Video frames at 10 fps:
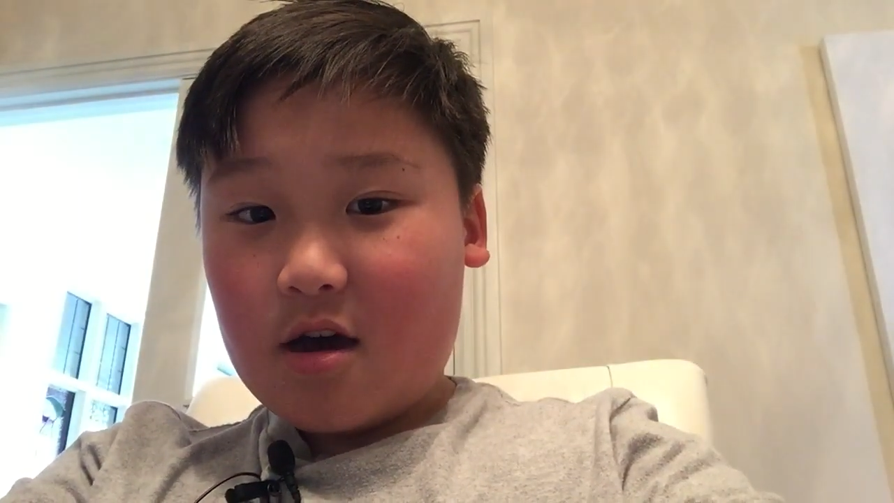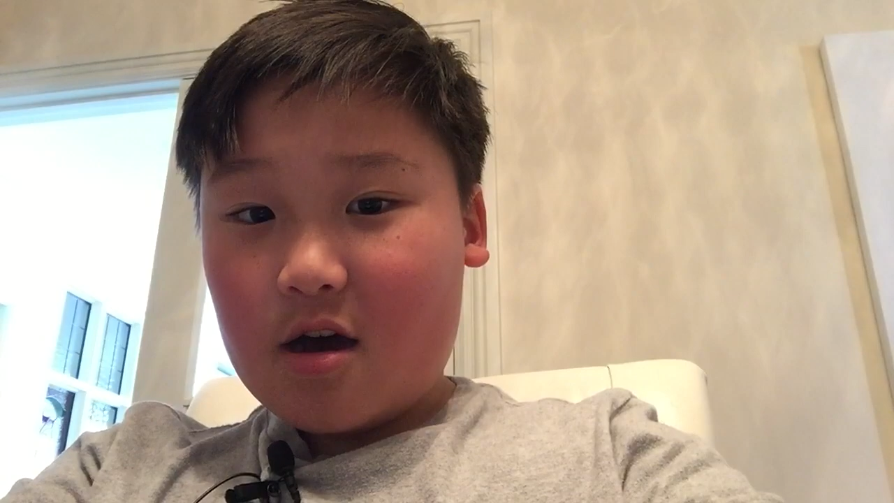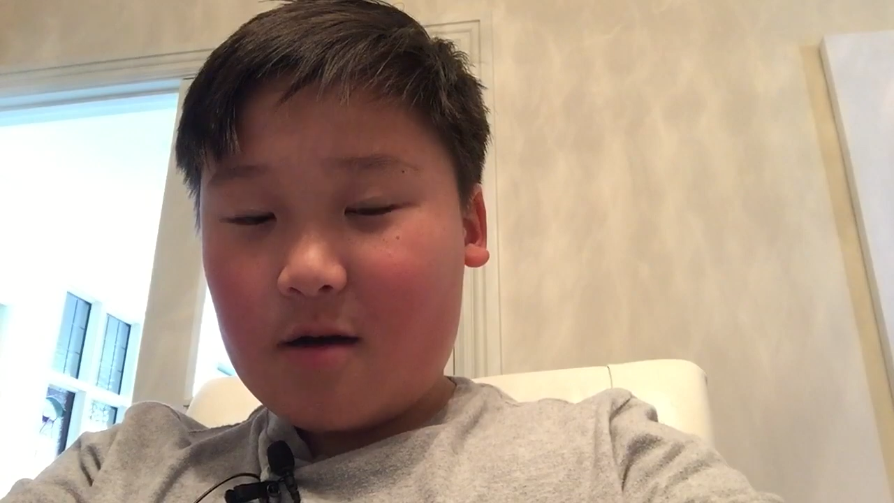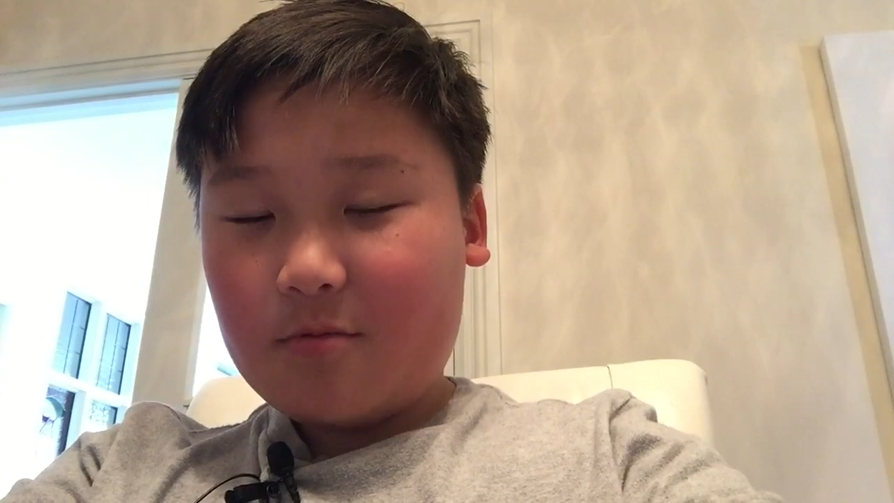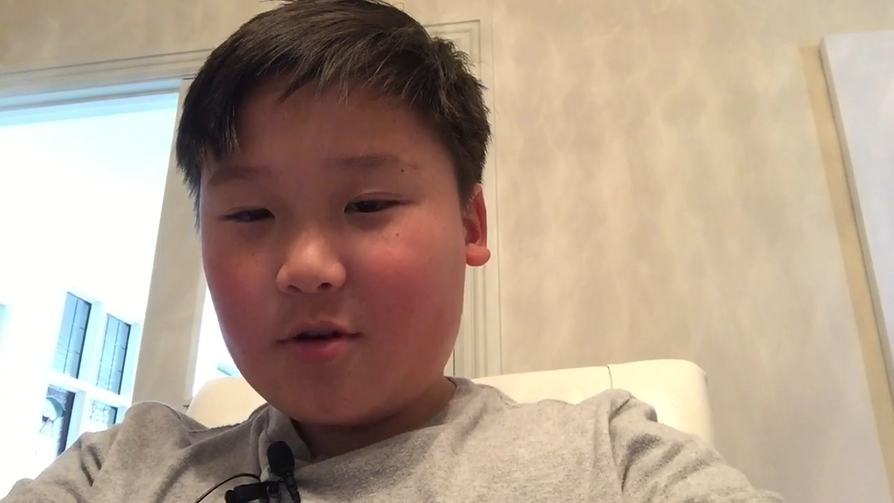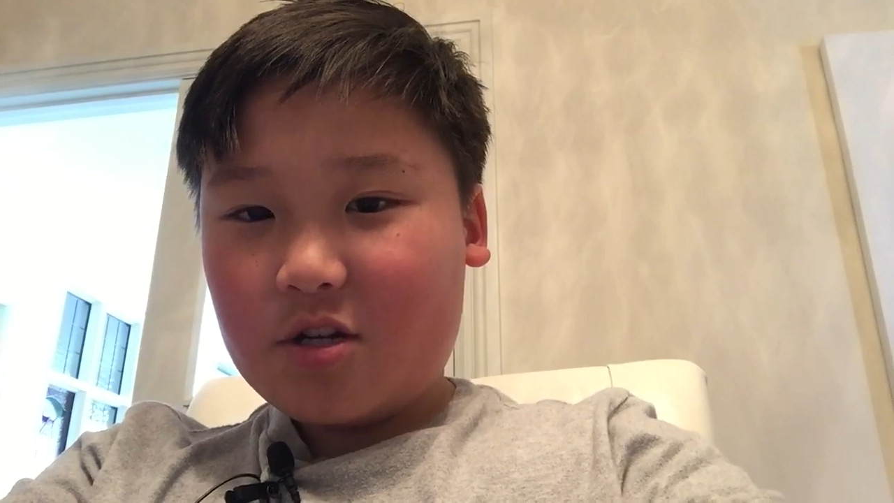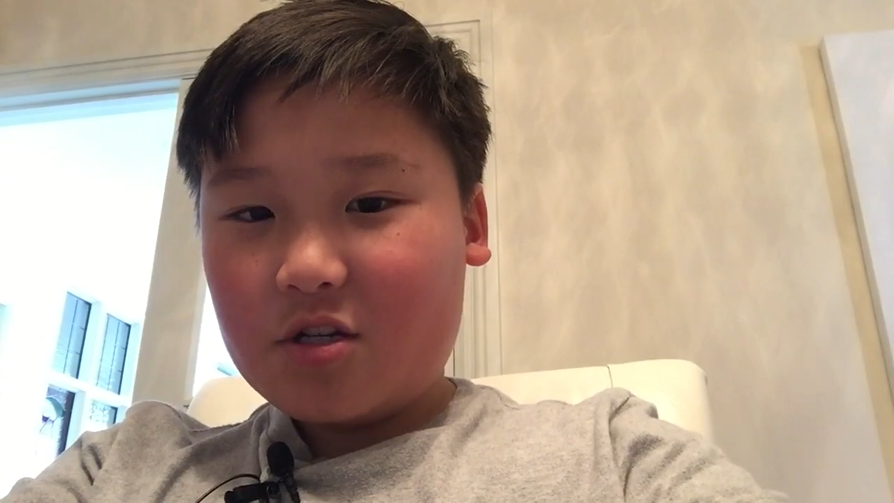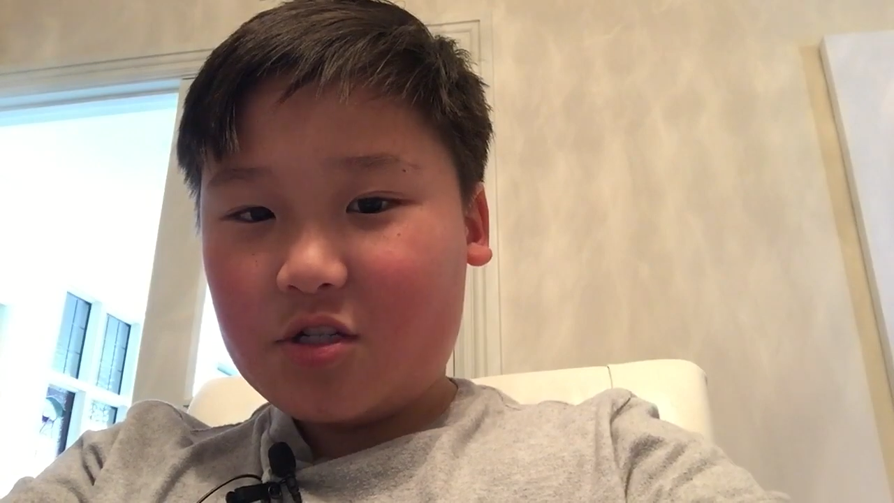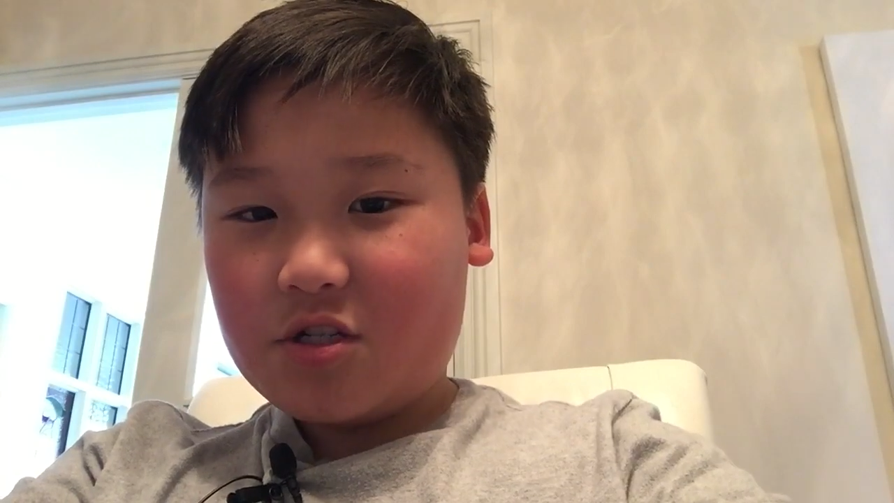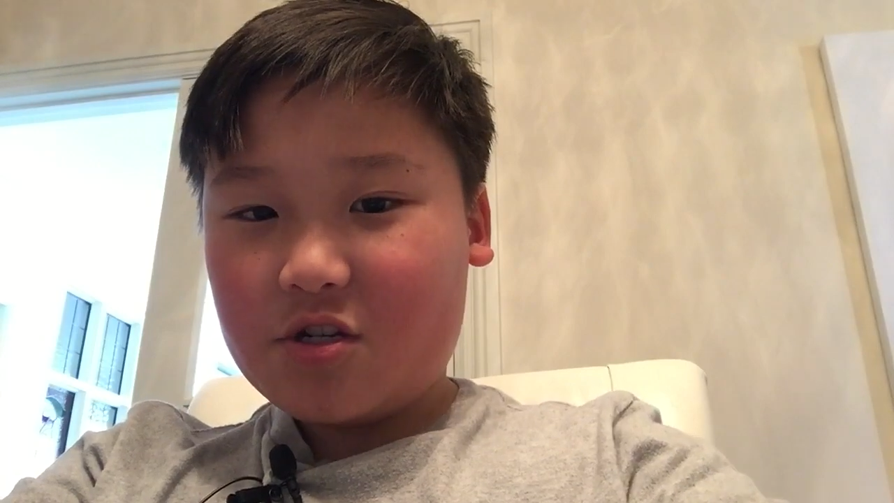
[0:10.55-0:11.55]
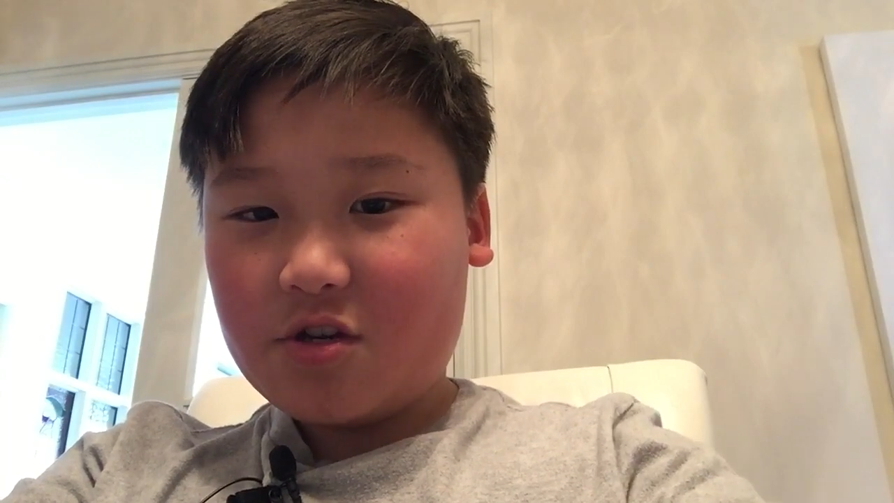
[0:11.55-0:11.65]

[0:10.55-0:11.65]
I'm gonna show